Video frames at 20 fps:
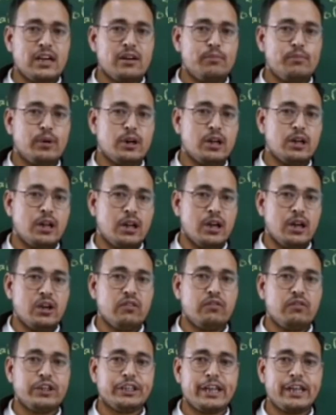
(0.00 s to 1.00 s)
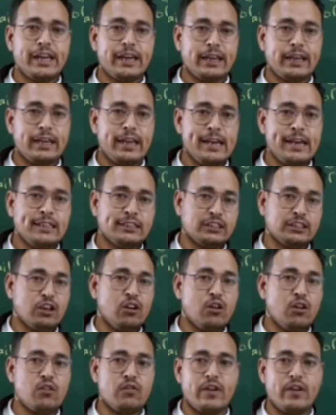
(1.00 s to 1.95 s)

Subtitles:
example, if you take case